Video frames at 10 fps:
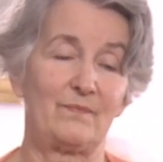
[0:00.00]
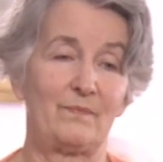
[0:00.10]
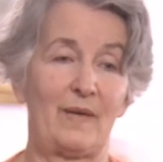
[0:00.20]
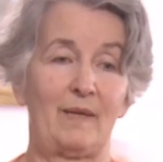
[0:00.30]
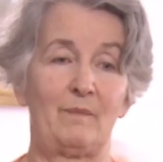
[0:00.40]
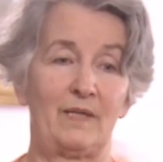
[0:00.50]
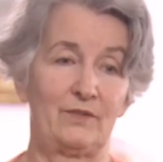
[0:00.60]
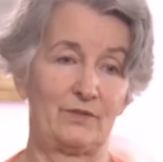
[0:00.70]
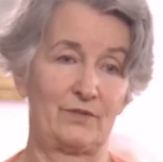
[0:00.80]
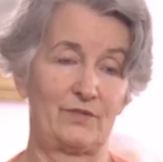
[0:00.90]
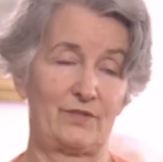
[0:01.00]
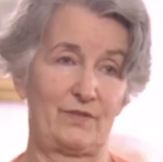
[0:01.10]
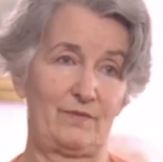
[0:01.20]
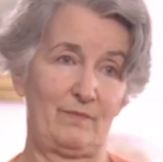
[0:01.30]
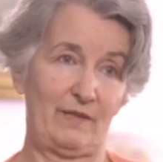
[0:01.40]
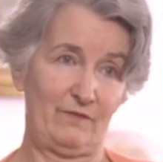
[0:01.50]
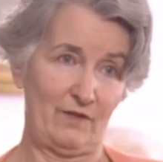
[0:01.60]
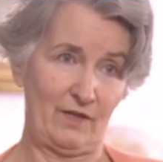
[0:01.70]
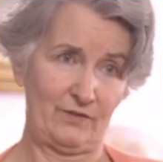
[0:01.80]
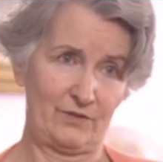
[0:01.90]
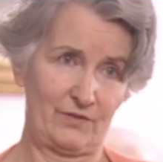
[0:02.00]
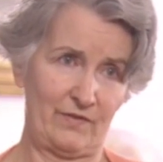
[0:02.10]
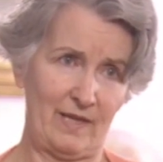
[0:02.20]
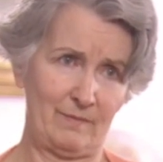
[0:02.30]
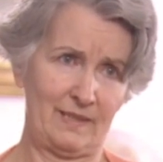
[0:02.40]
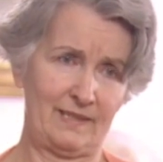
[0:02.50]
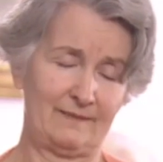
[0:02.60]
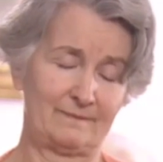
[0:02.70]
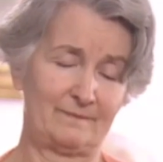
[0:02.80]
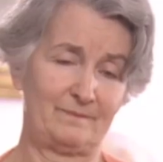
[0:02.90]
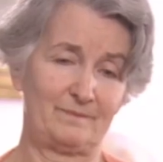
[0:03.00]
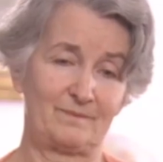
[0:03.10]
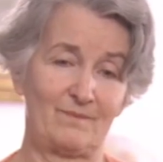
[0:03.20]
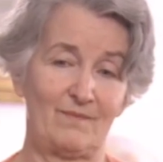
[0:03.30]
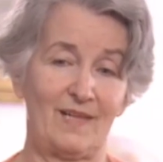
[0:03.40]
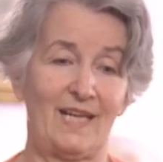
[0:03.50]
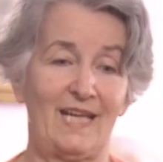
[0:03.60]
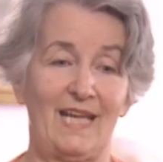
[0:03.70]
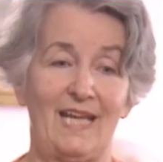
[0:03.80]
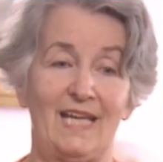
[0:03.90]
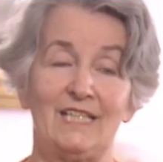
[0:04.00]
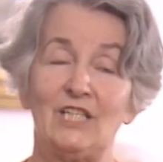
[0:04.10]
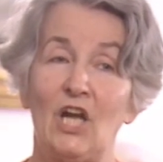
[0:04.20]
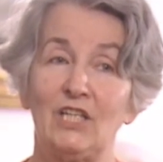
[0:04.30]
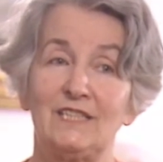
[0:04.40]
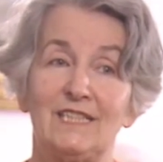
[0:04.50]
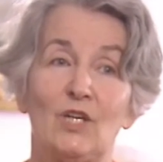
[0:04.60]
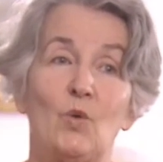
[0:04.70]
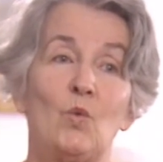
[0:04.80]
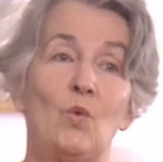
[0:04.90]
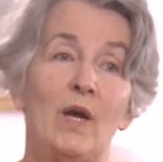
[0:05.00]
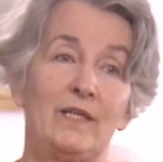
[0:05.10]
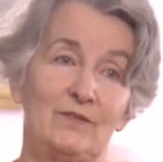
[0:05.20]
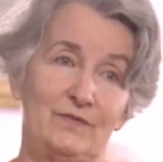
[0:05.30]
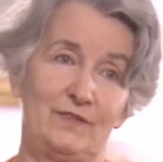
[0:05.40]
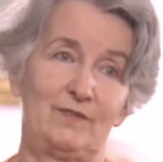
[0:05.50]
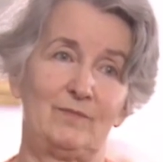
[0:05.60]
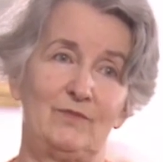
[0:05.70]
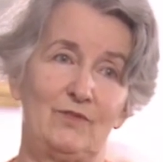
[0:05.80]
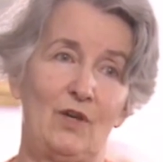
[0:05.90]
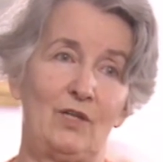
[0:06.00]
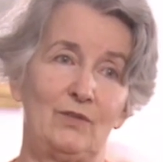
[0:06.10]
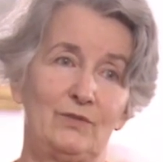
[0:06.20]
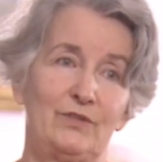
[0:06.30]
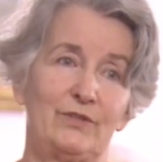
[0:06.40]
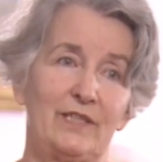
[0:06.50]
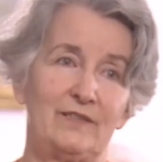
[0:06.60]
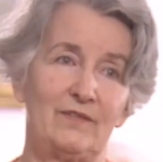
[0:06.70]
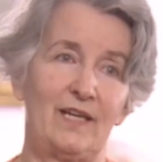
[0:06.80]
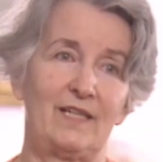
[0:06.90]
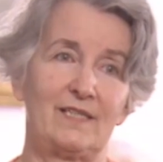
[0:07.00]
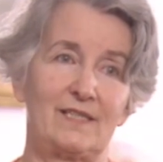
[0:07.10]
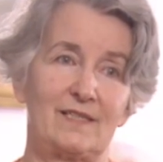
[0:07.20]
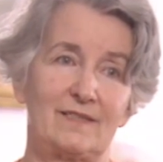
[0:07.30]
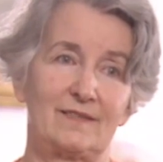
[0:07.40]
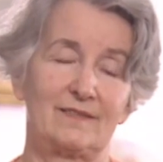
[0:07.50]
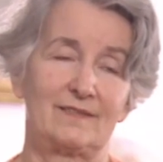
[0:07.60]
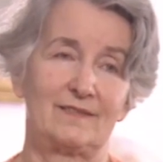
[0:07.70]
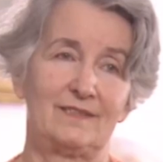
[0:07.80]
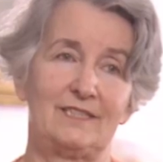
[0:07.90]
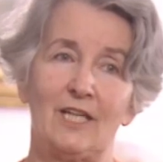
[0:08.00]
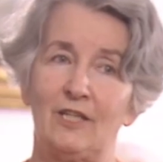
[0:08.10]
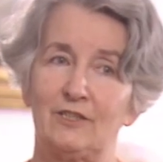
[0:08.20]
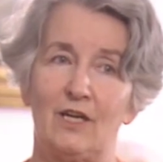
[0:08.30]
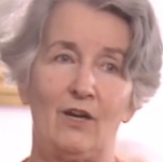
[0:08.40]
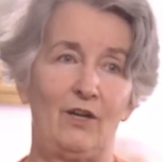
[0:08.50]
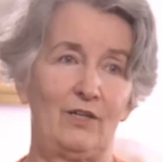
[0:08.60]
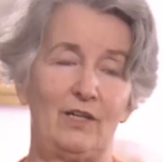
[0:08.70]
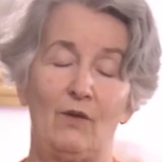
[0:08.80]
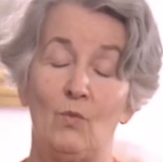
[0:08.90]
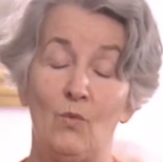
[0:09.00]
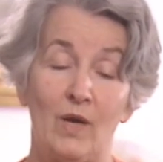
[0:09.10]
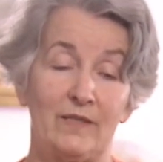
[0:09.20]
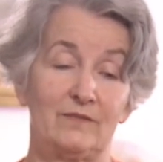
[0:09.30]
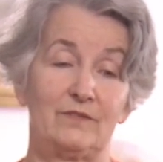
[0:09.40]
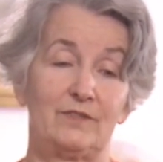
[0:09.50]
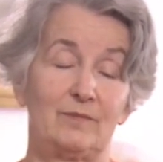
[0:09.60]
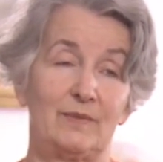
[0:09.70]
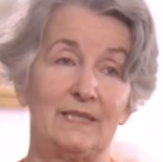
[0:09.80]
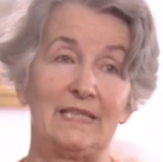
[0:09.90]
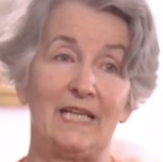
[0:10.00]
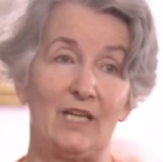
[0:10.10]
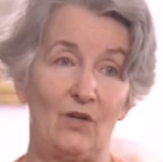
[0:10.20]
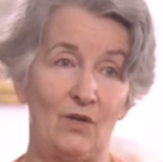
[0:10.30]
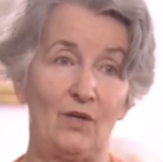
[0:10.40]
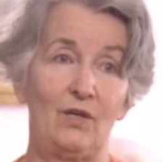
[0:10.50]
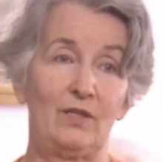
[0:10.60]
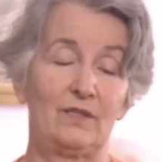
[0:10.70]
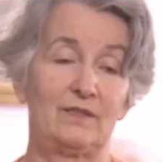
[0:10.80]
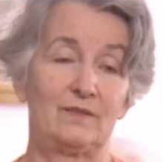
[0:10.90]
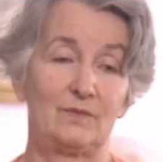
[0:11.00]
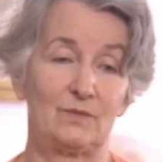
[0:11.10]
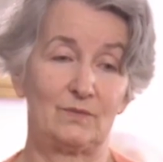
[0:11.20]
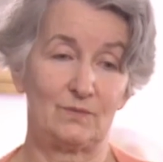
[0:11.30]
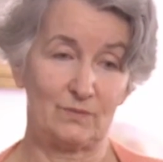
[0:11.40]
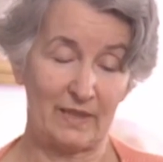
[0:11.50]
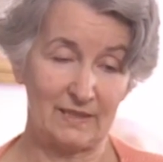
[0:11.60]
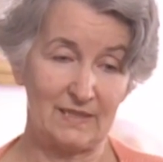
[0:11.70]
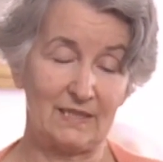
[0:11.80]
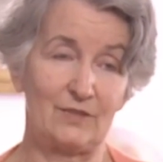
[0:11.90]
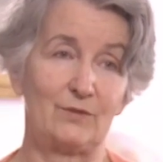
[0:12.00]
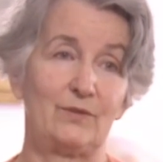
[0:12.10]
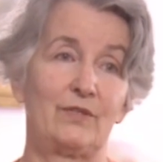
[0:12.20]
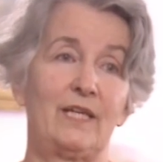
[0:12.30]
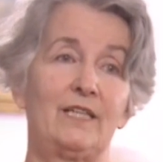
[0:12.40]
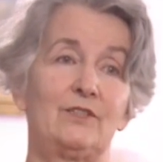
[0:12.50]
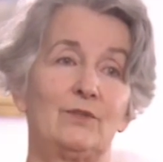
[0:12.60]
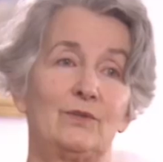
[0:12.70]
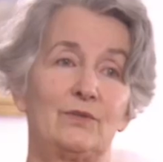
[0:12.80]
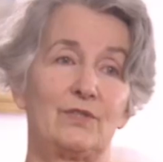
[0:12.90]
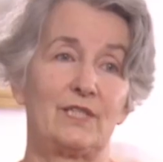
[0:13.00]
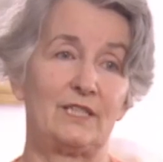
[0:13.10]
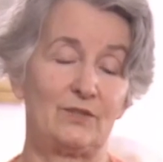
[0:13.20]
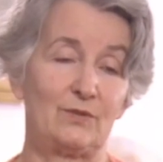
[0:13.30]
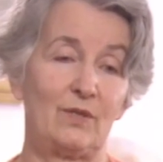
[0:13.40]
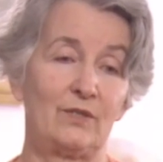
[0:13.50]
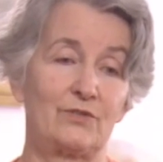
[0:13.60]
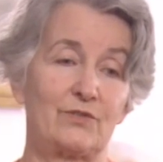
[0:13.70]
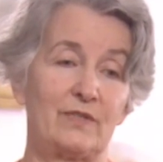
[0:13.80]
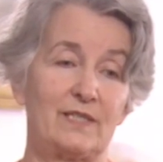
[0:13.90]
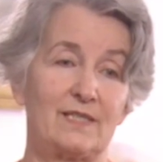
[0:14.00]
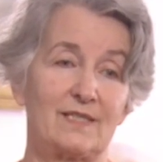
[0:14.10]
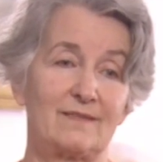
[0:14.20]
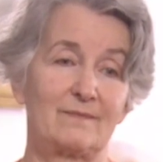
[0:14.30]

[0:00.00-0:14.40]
my mother's, my father's family. Not one of them followed her advice, not all, one of them. And they all went into the ghettos, into Auschwitz,